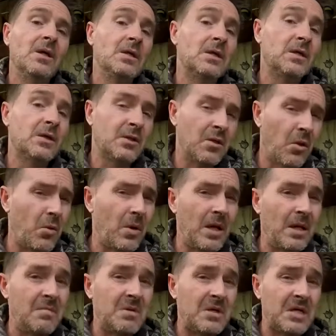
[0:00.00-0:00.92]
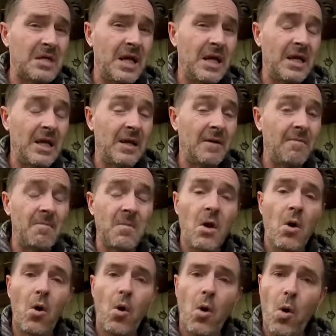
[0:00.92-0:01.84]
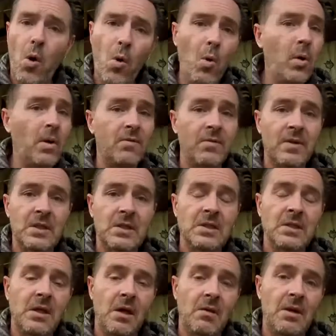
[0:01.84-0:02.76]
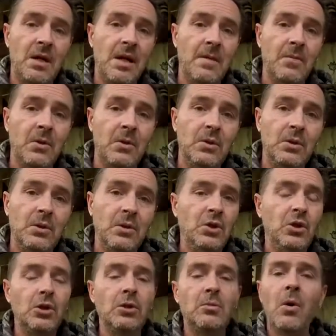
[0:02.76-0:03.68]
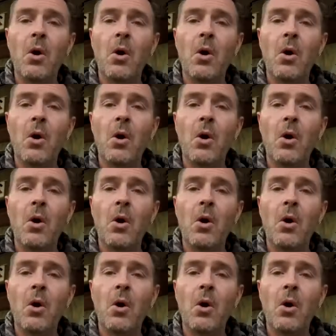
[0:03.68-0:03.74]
Sorrily mistaken. All of this is going up on YouTube.